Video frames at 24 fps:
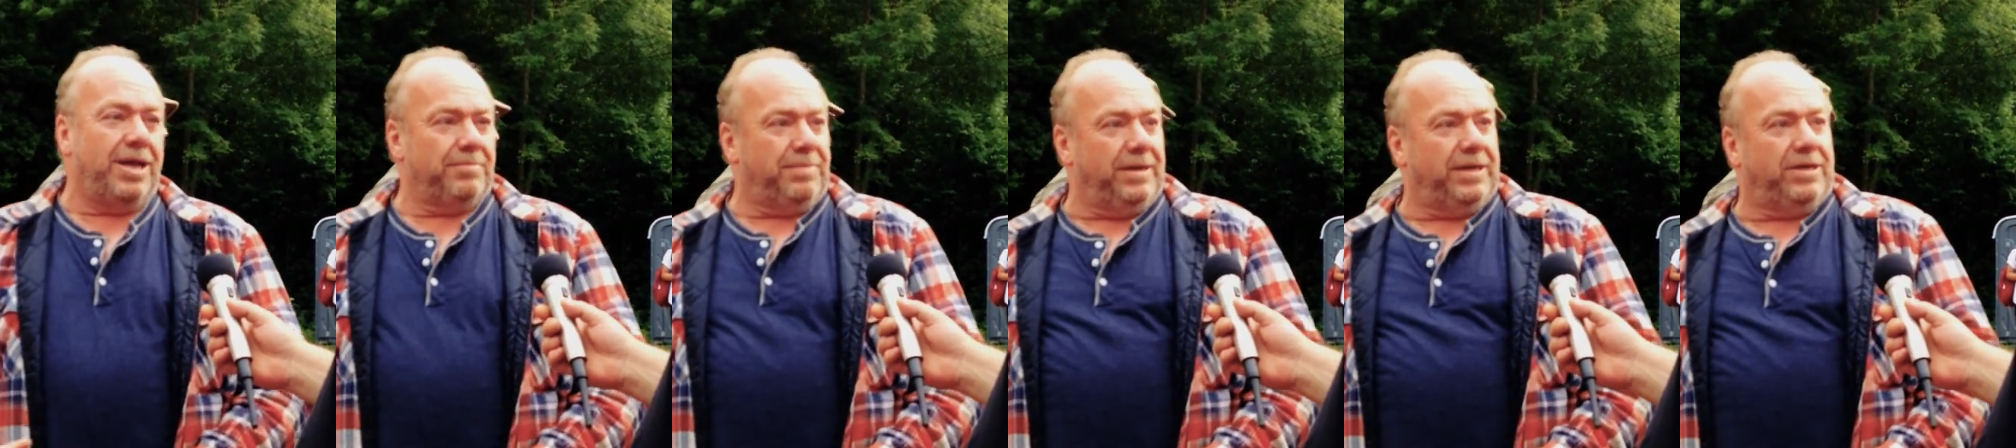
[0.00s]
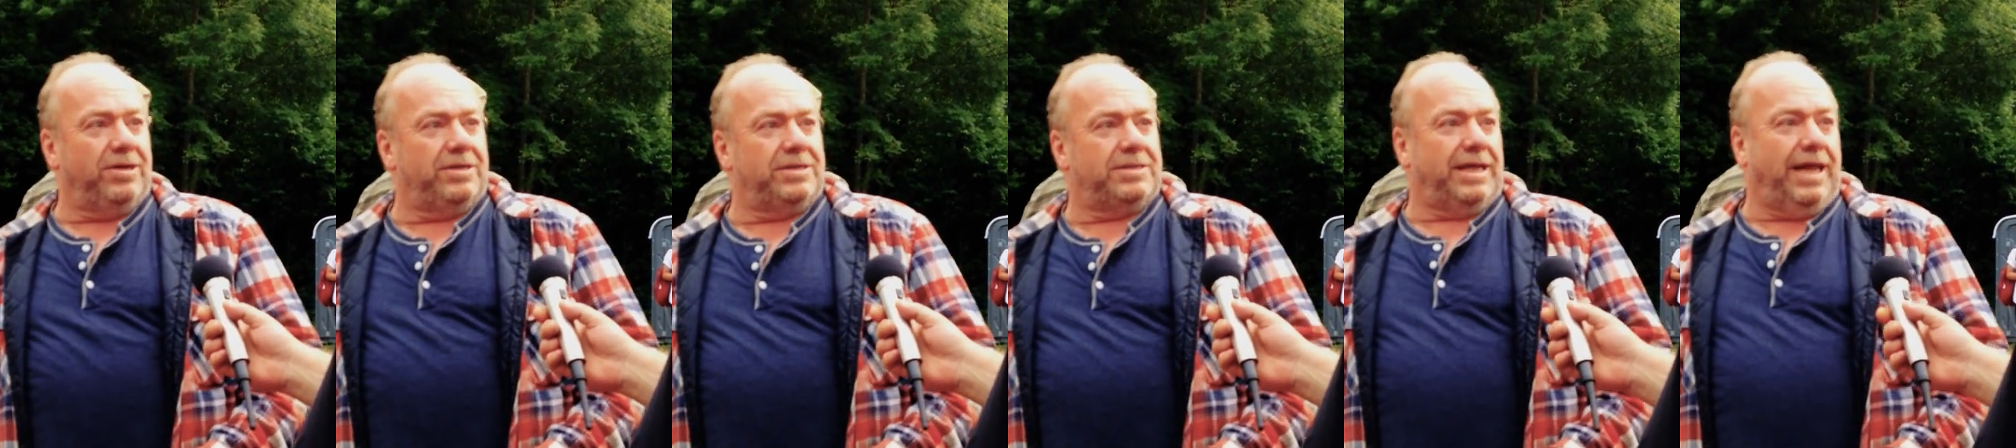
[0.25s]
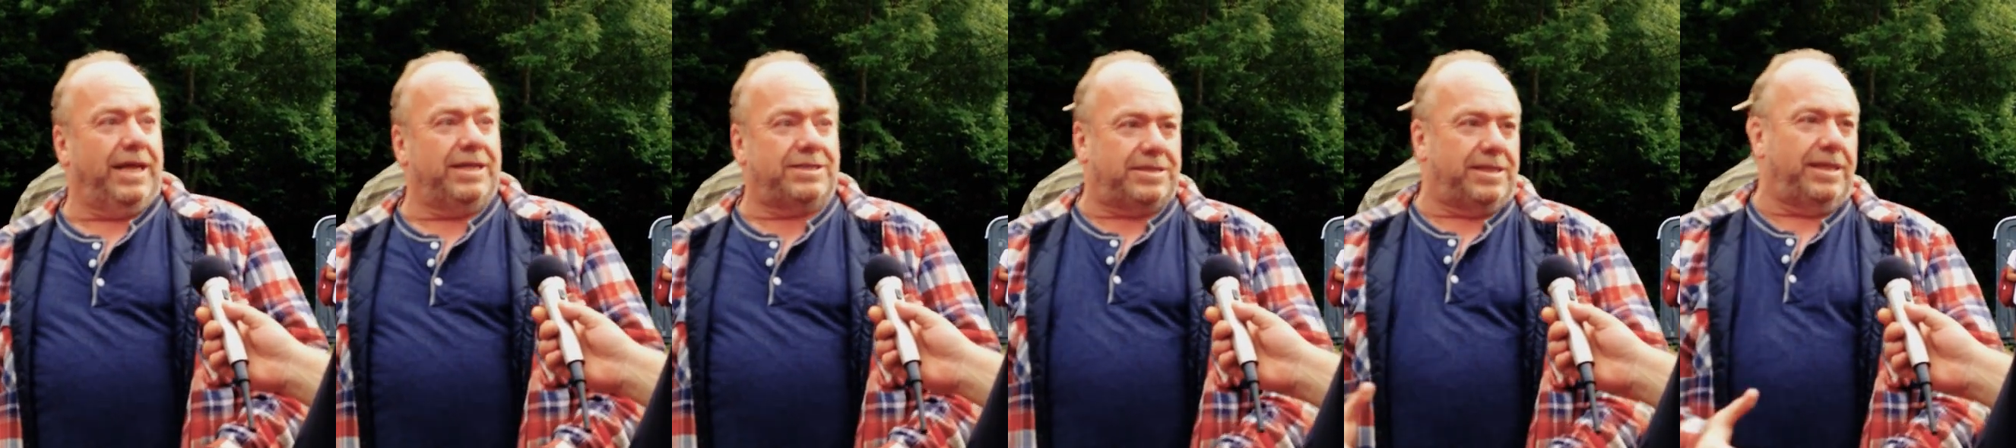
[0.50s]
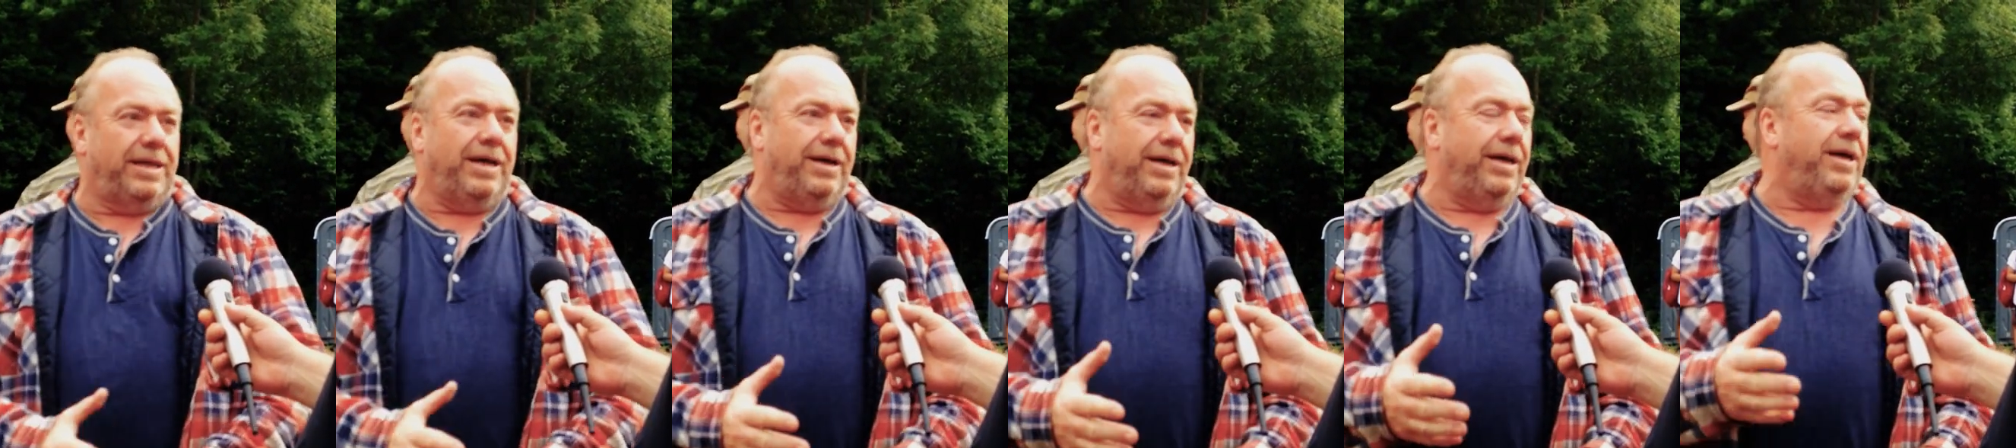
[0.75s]
because
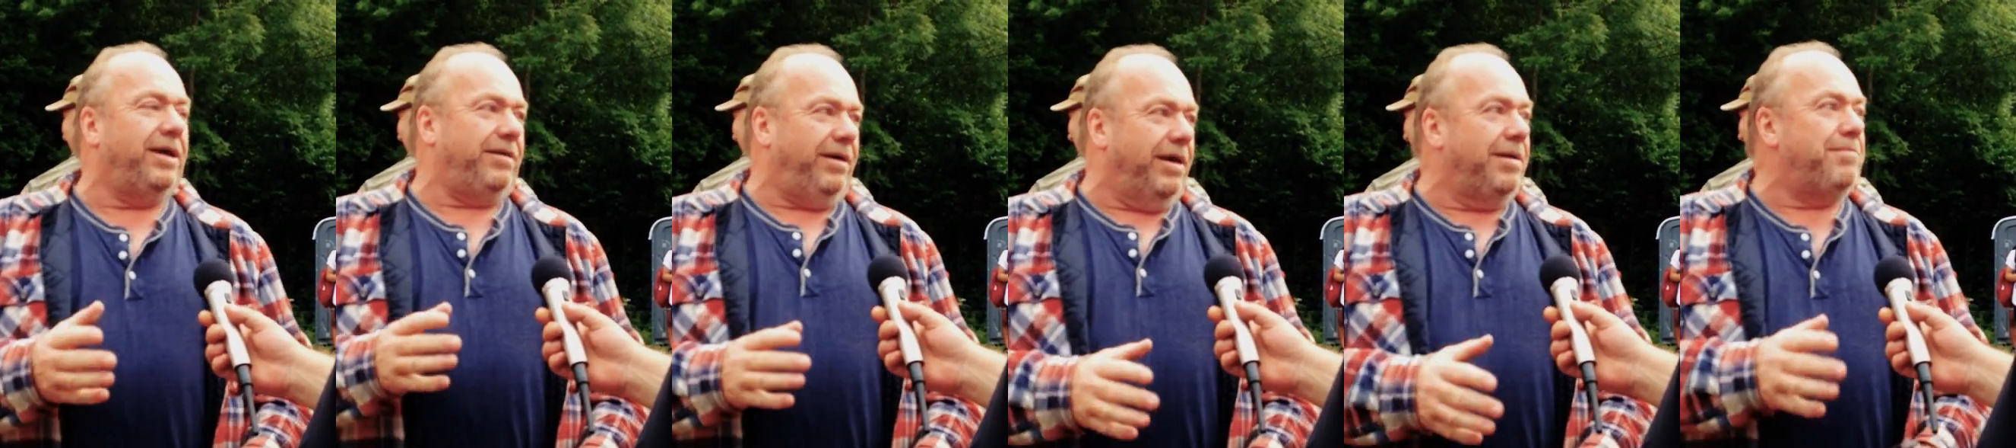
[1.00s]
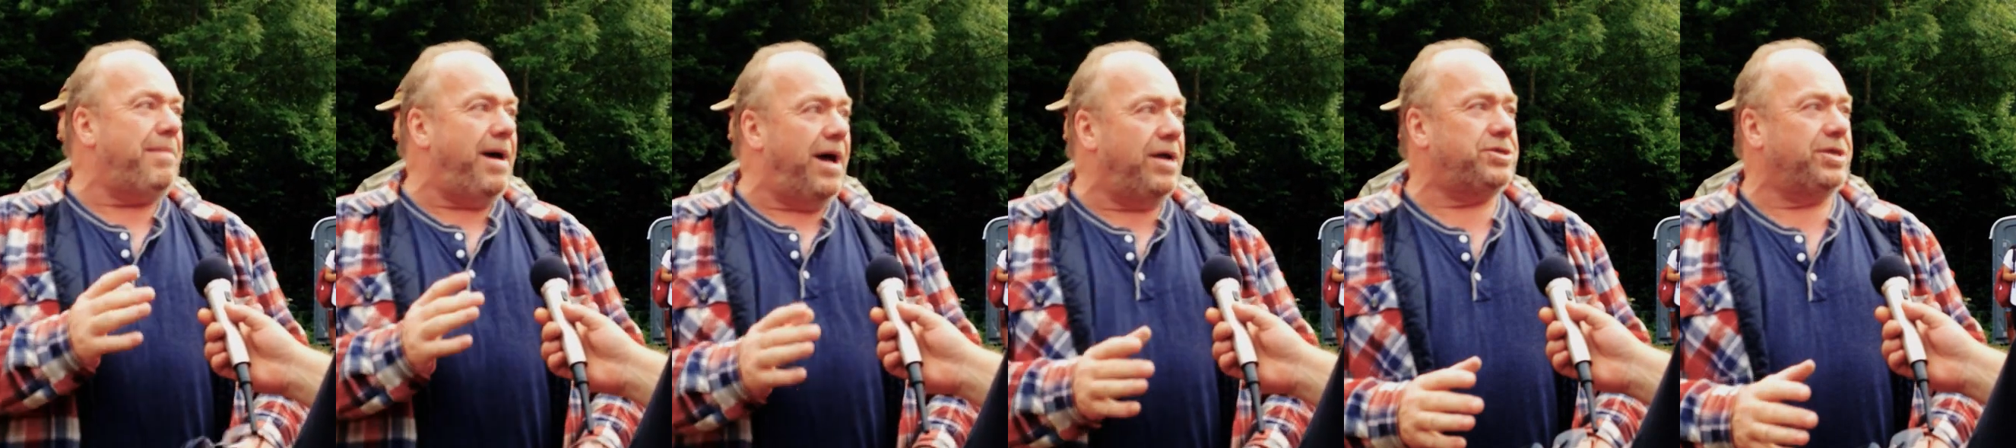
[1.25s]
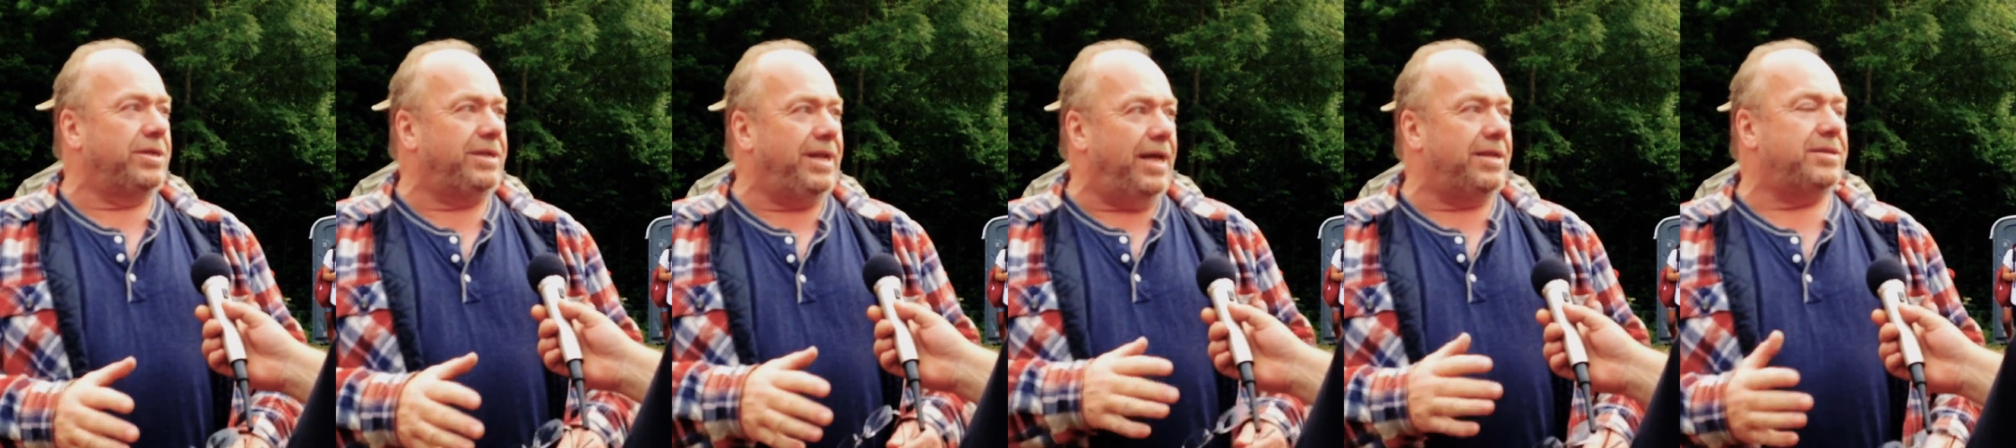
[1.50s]
imagine